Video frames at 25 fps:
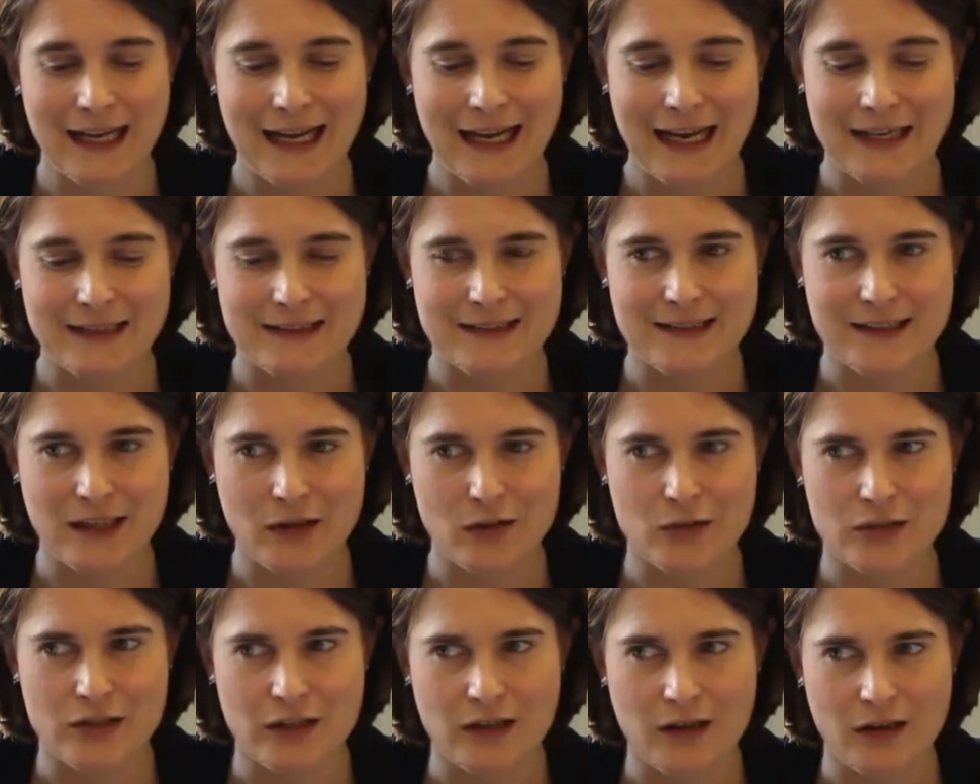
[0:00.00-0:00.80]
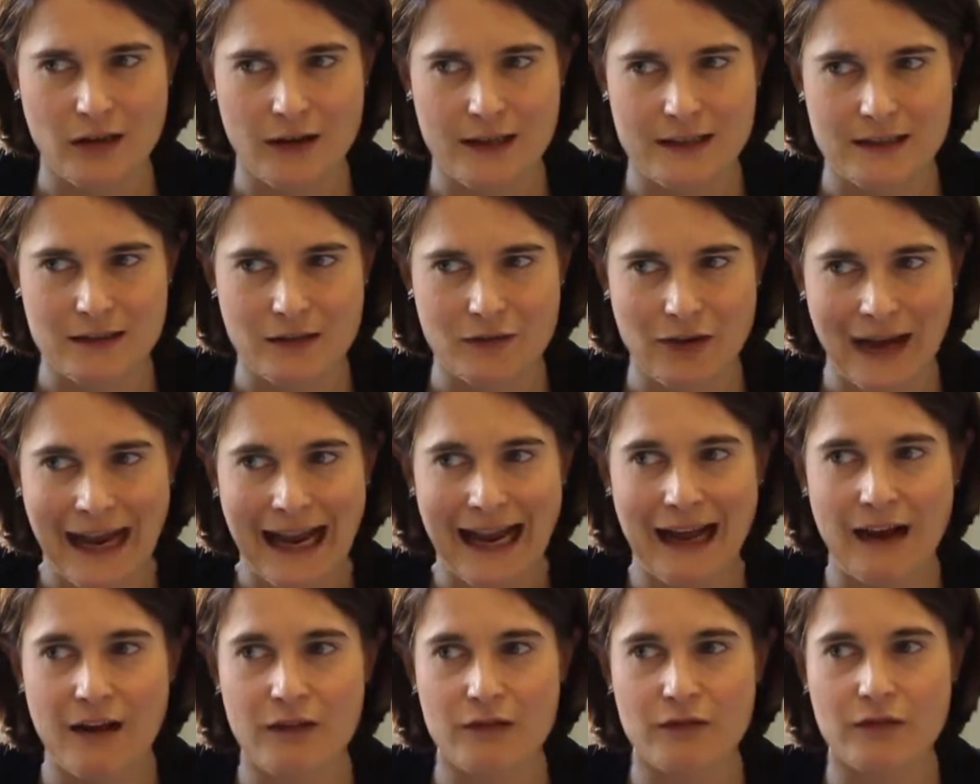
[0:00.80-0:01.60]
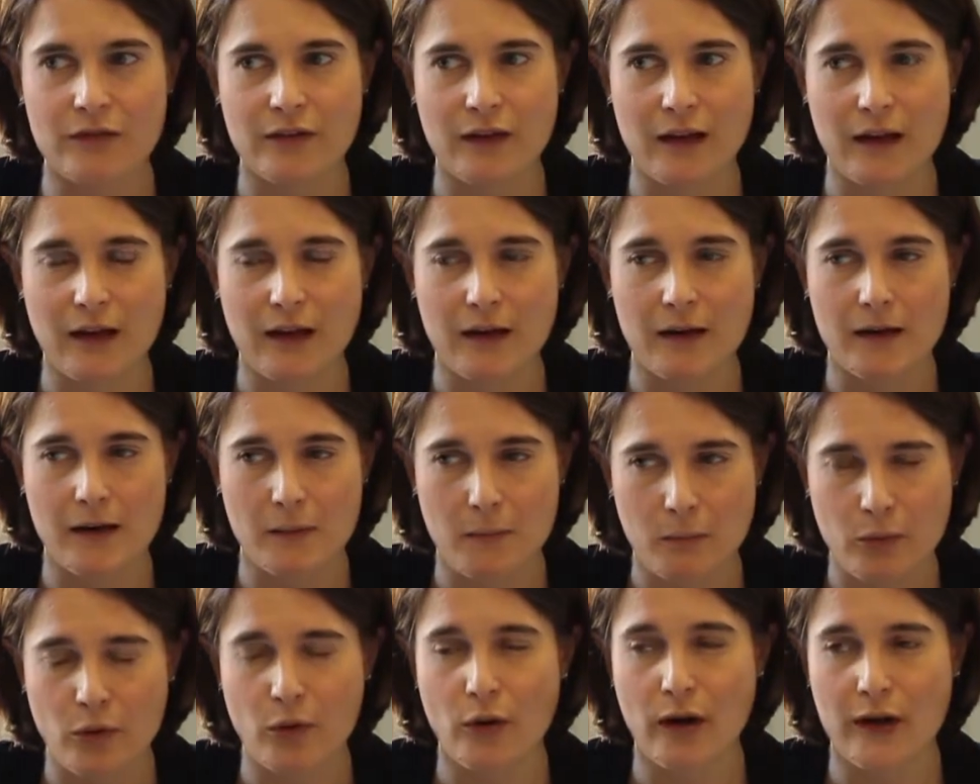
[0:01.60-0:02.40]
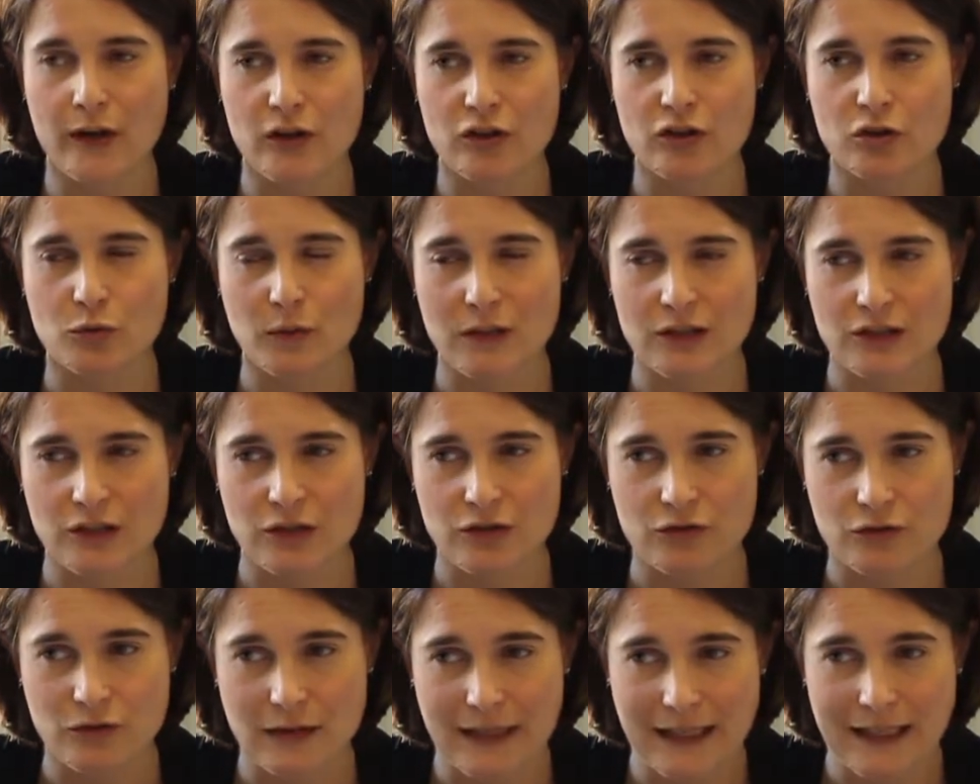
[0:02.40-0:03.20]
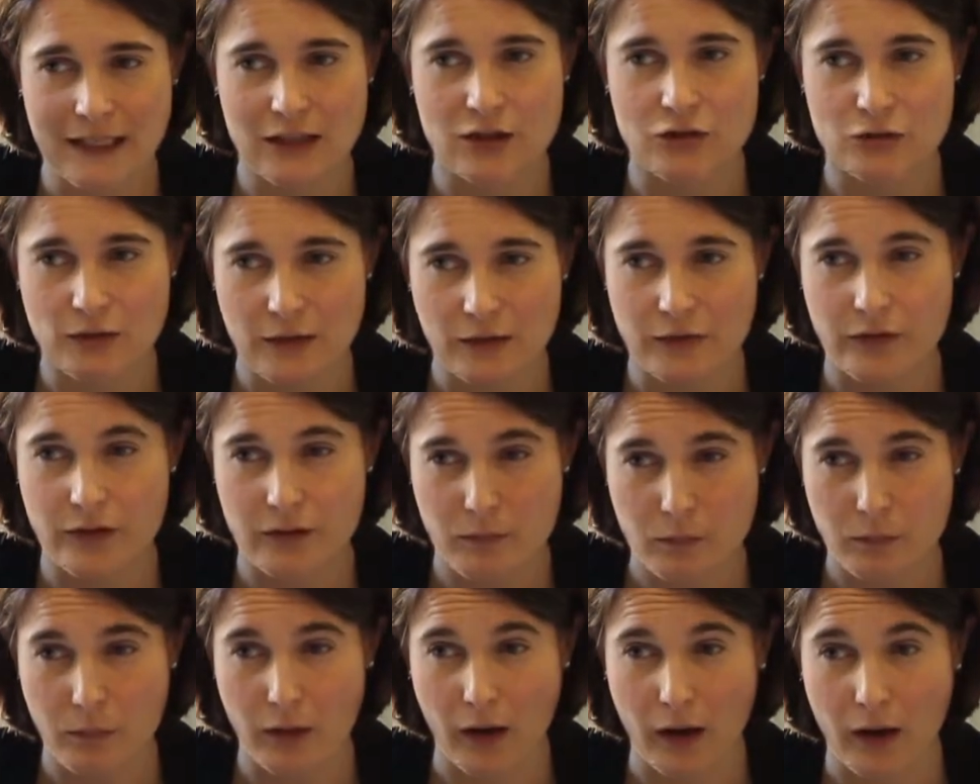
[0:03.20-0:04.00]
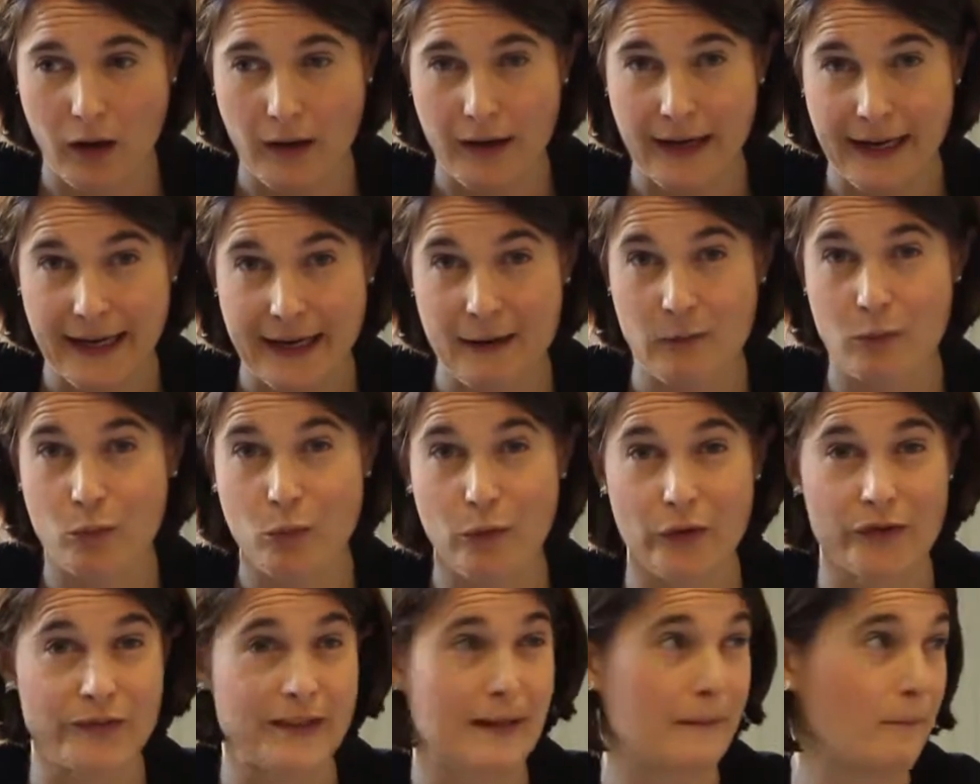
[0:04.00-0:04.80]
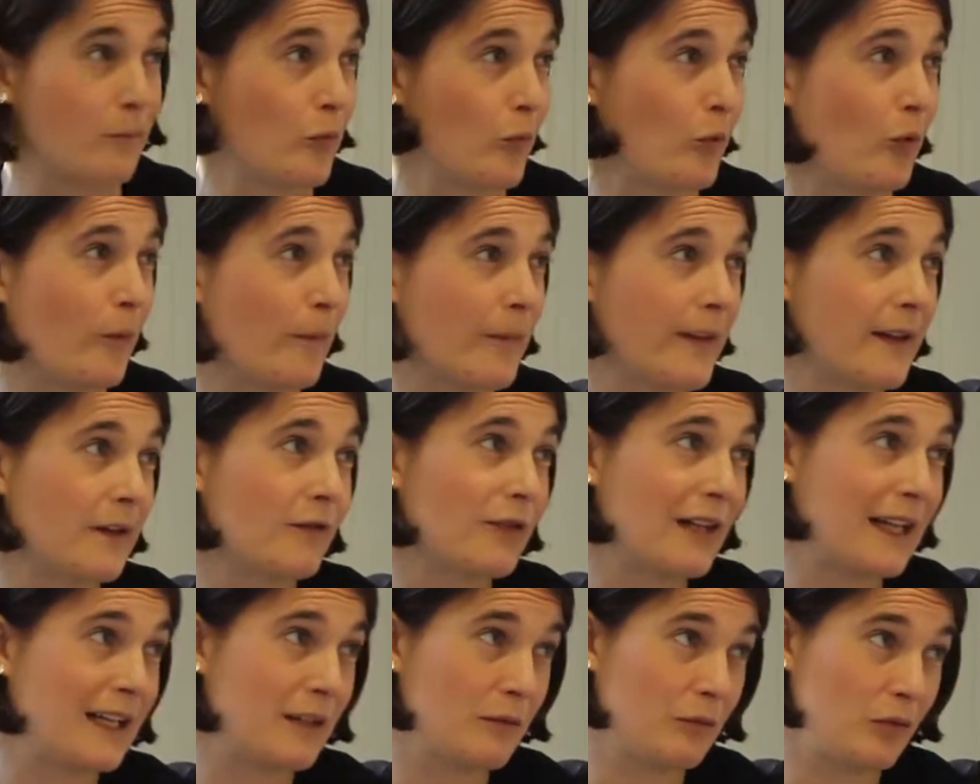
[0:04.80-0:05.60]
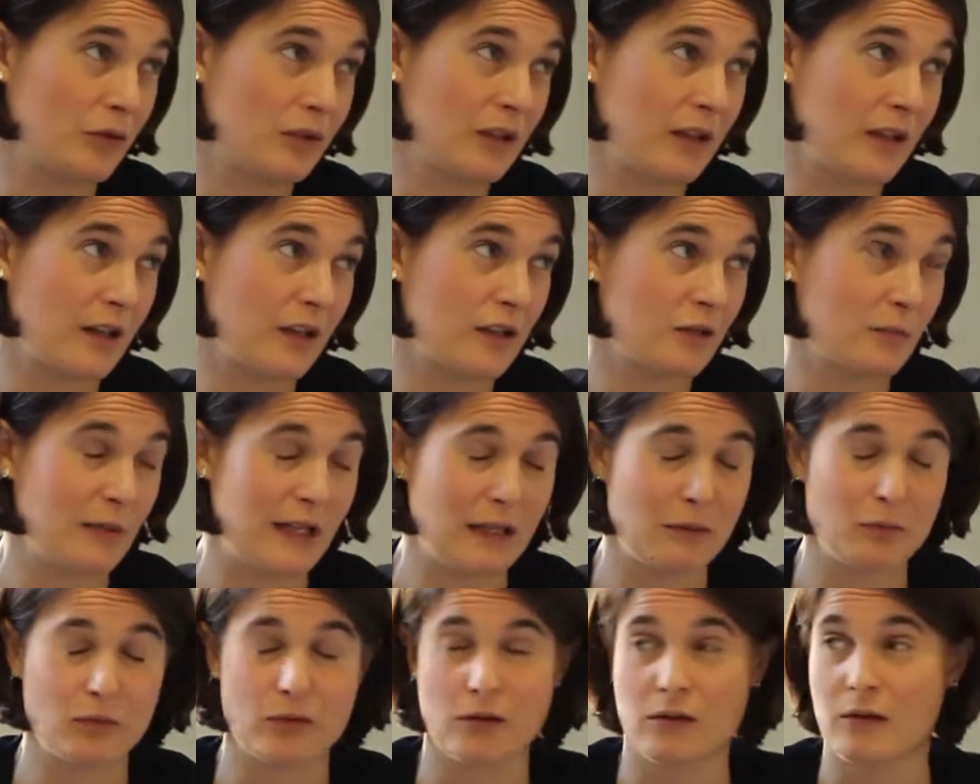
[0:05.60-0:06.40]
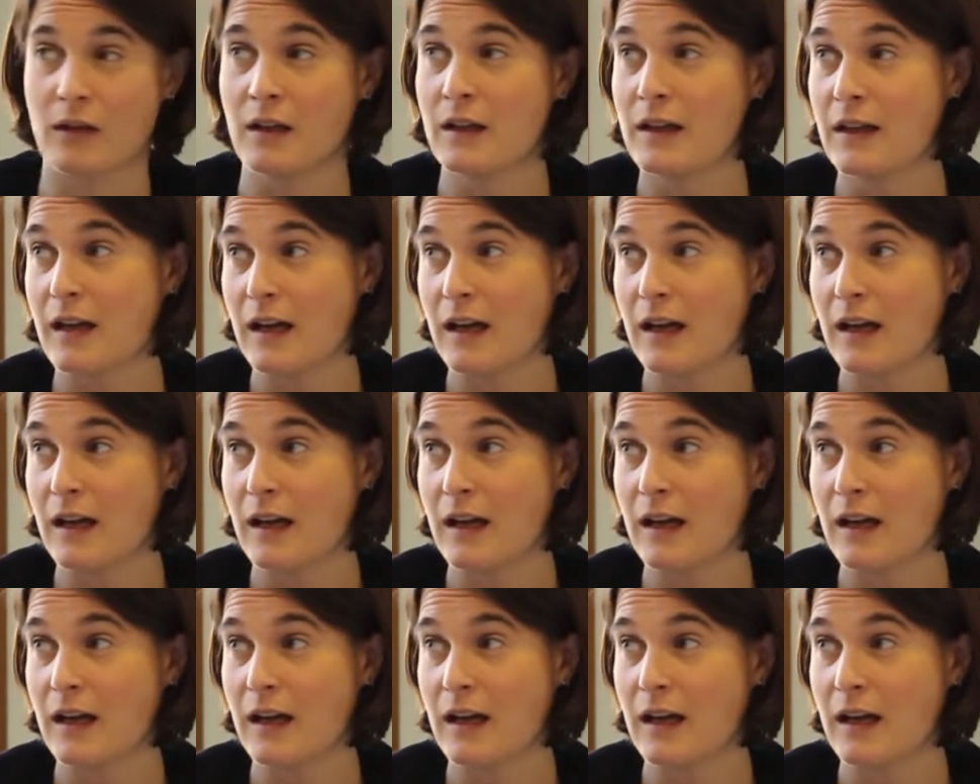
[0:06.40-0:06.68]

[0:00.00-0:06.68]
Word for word: and so to kind of have an approach which is really driven by what's important and valuable to those people